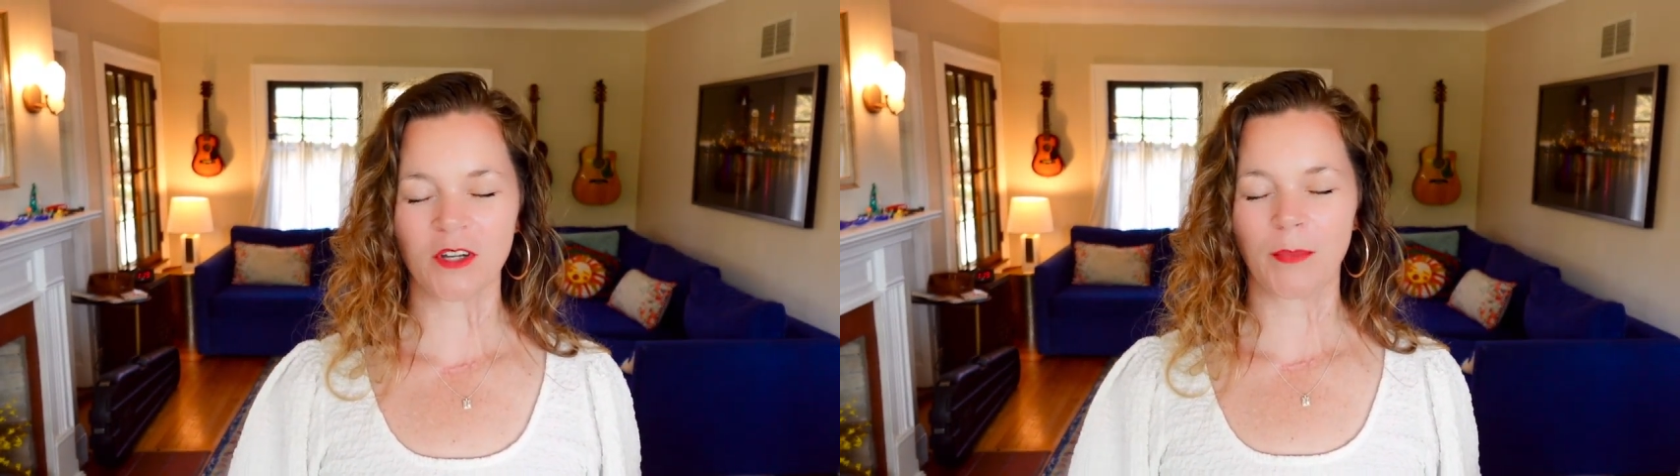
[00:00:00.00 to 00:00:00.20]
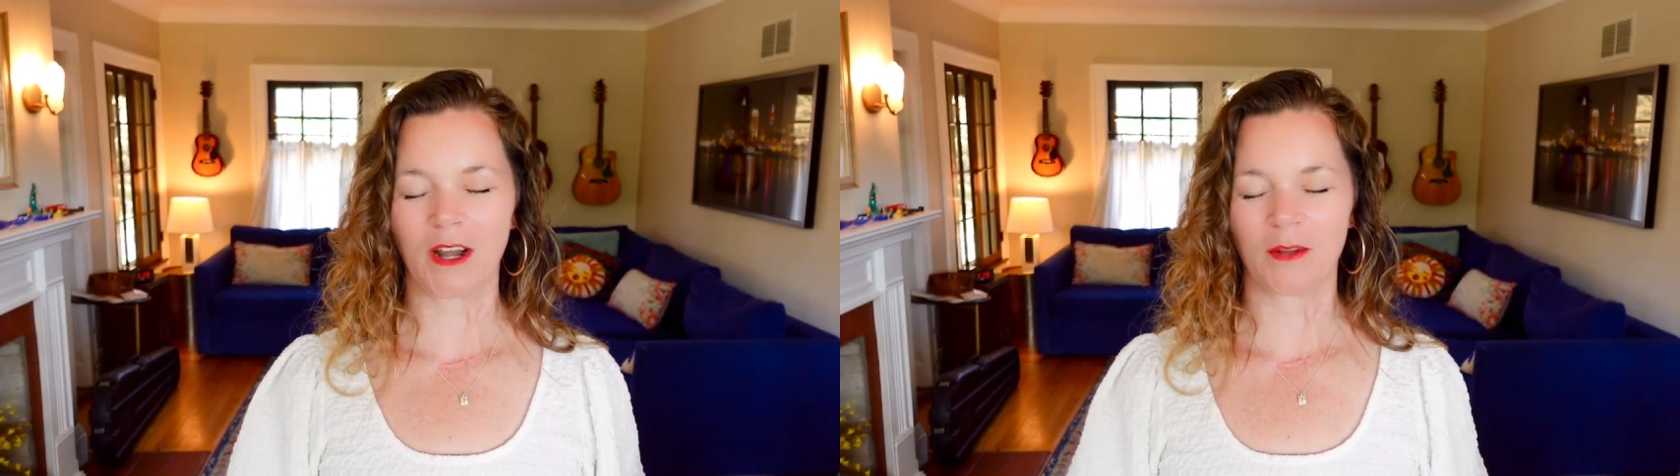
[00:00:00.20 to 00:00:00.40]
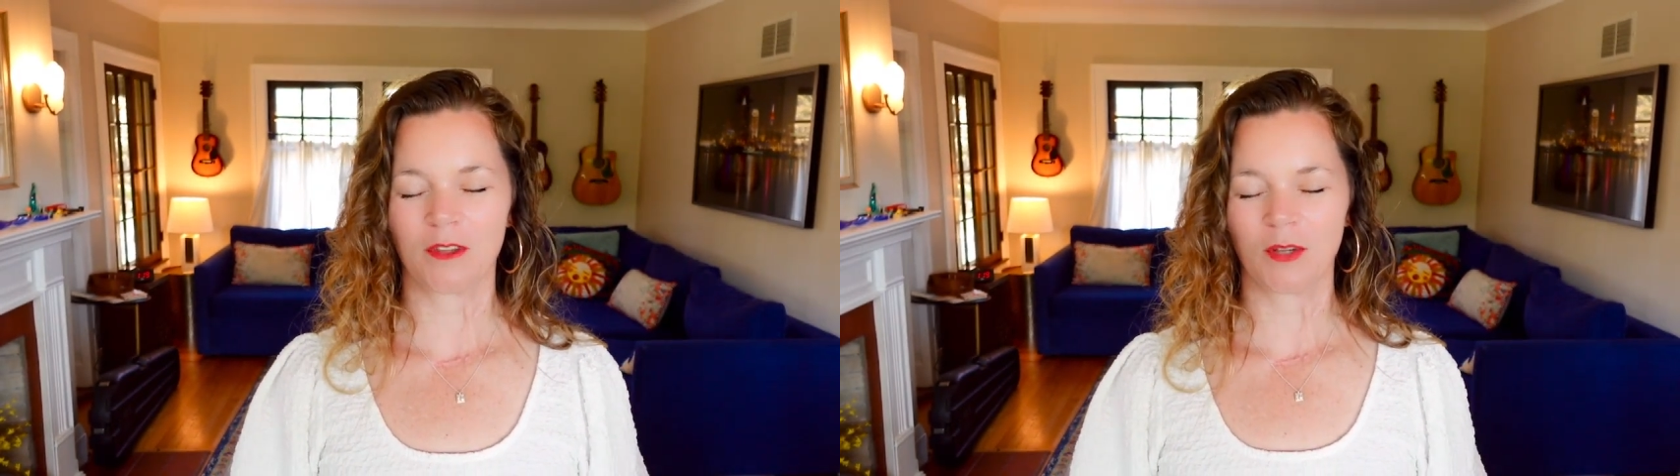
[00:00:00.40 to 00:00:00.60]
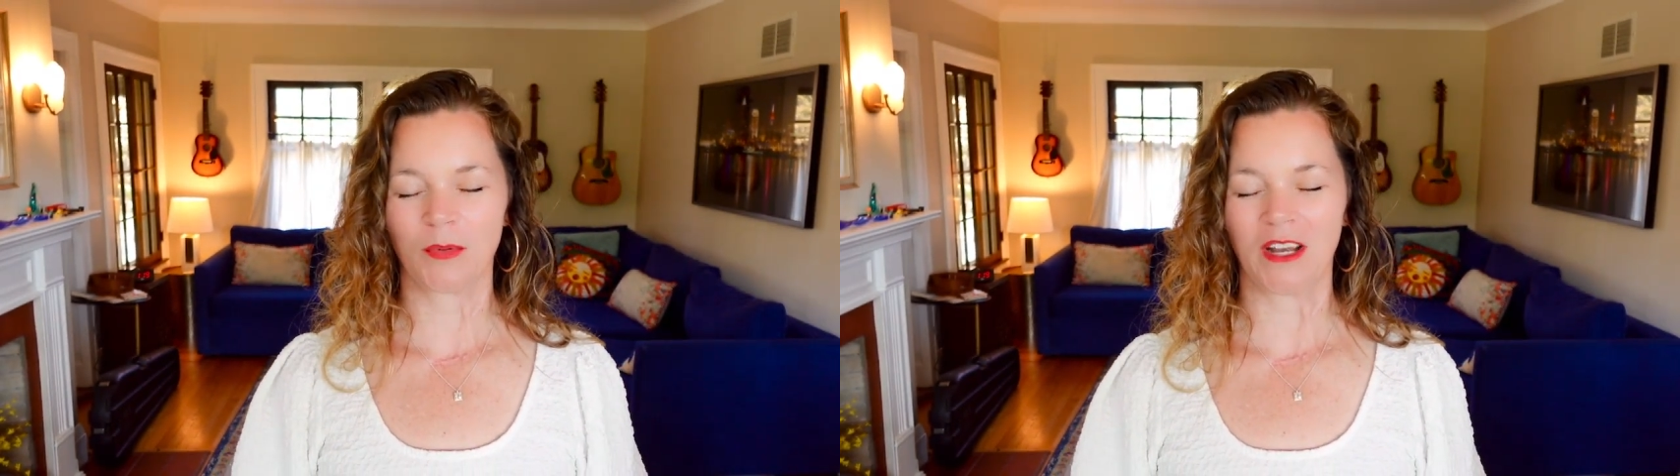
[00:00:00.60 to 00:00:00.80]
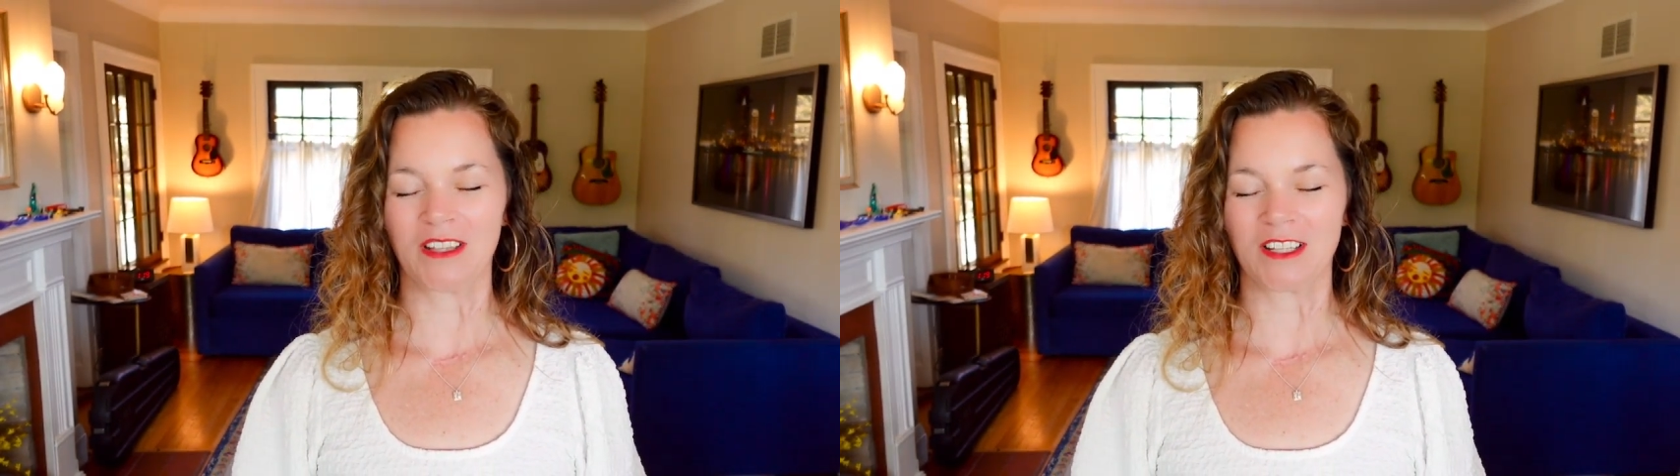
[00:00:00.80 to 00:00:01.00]
body with your
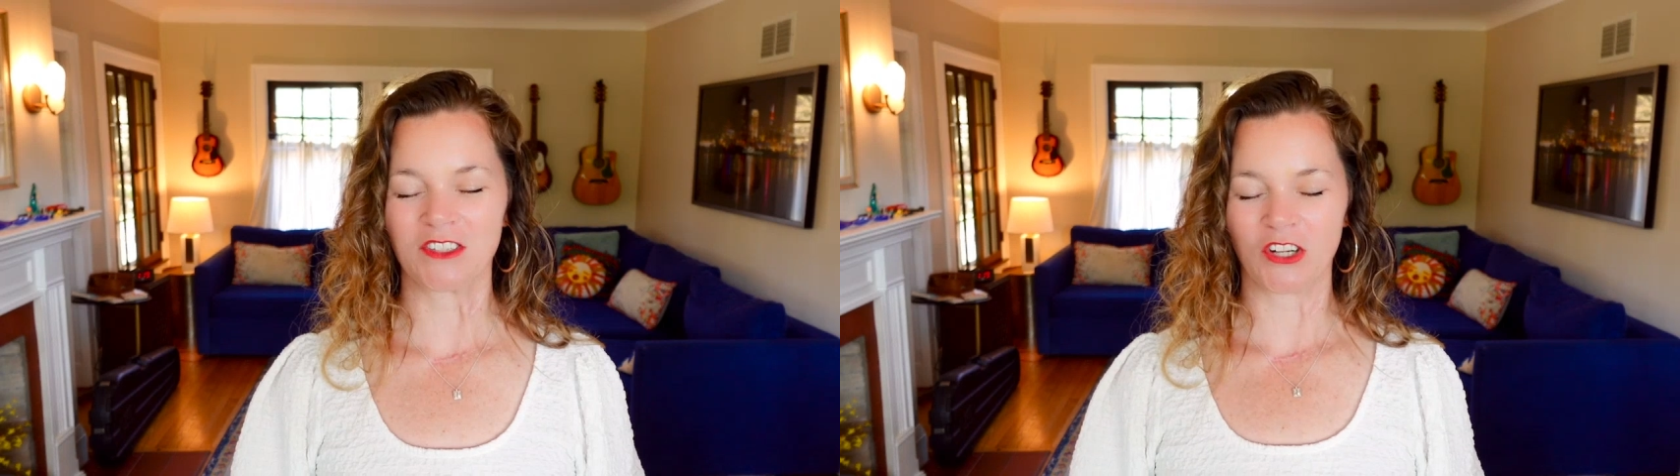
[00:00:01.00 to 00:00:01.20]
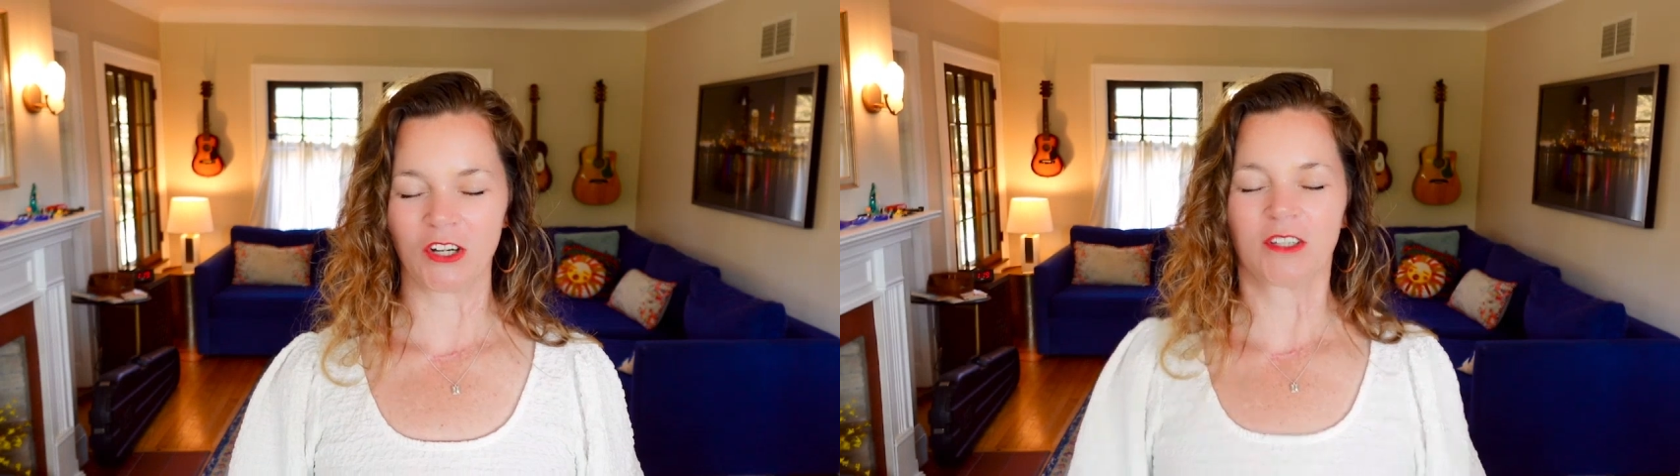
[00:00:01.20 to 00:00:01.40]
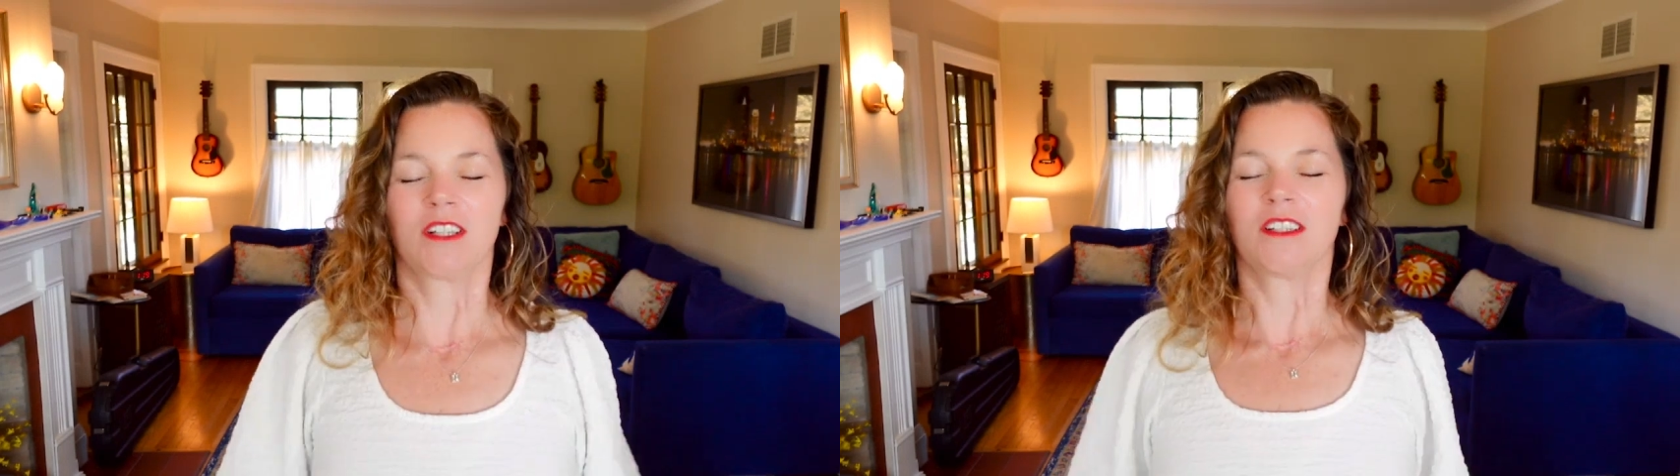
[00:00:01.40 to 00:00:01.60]
brain. Let's start.